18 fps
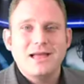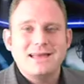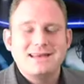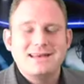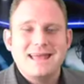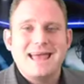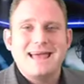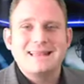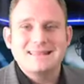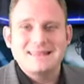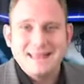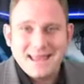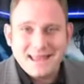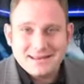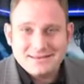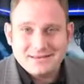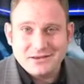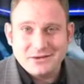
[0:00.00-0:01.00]
in
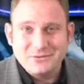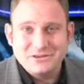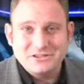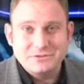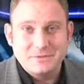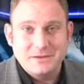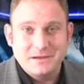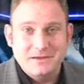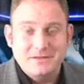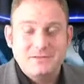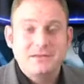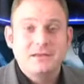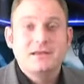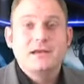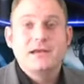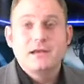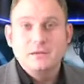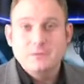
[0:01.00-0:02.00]
Atlanta, which means
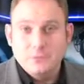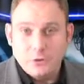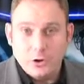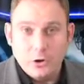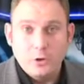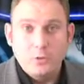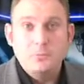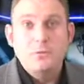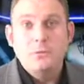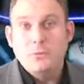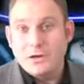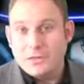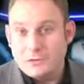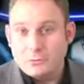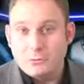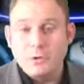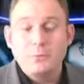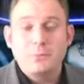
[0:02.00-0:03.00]
dome
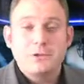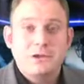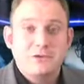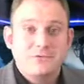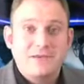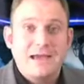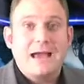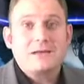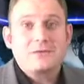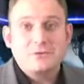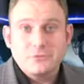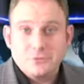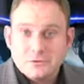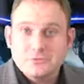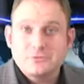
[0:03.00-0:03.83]
weather won't be a factor.